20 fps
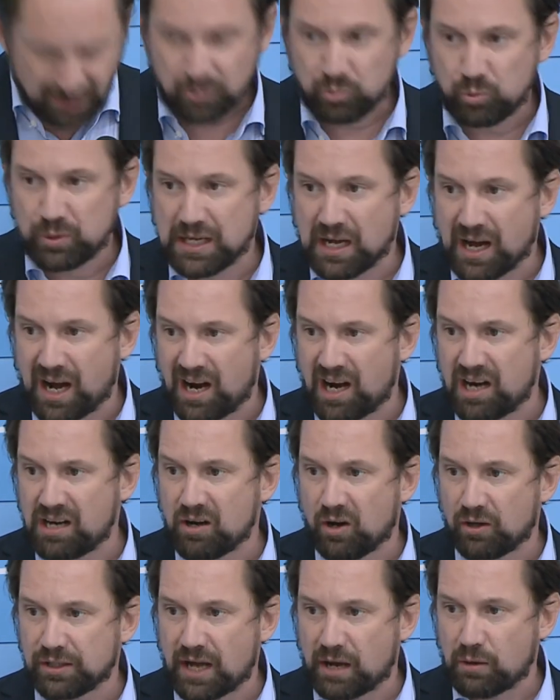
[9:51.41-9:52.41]
we
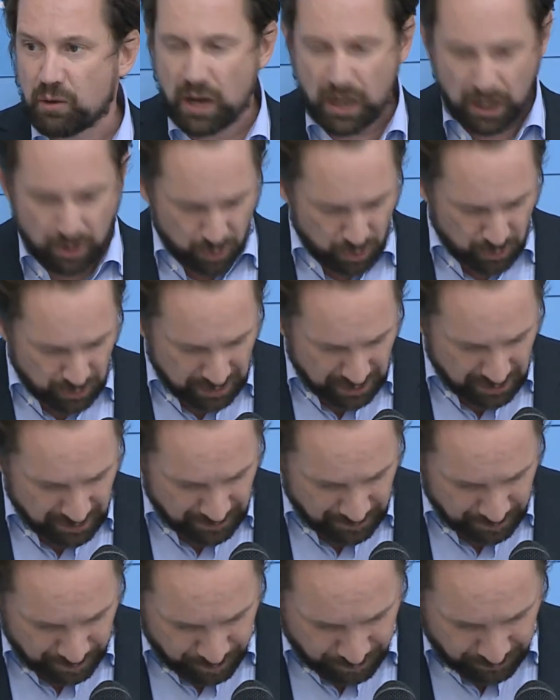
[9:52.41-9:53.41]
are on our own.
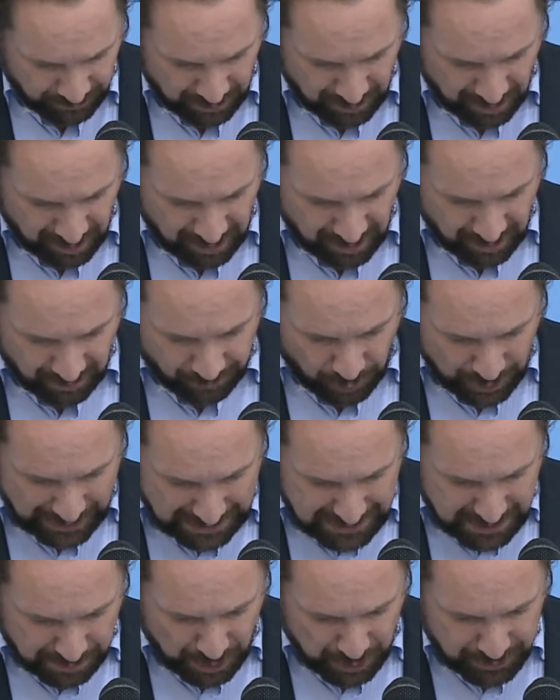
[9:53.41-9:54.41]

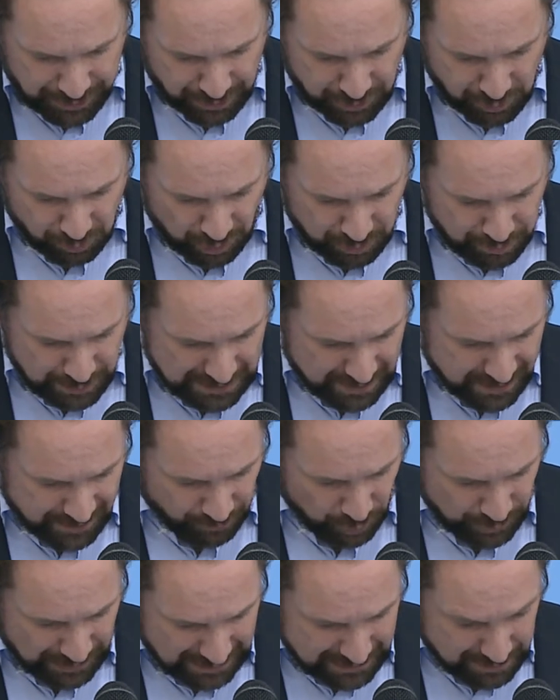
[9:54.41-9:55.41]
Forget about the Europeans,
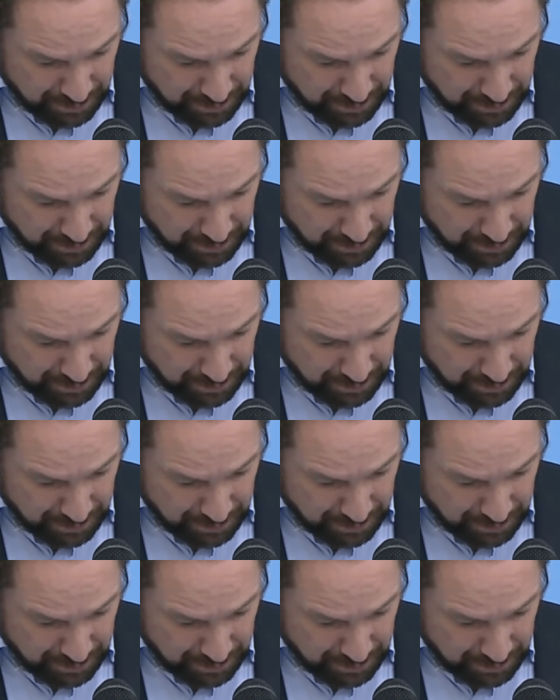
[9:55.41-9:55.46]
forget